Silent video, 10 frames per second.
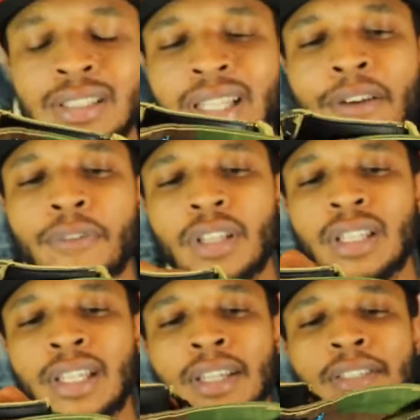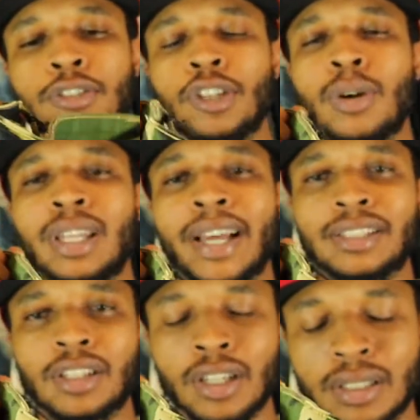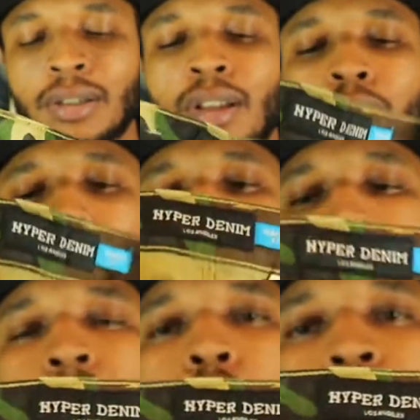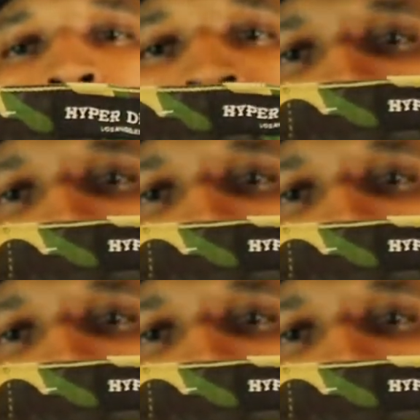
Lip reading: definitely a, you know, a nice good fit on them. I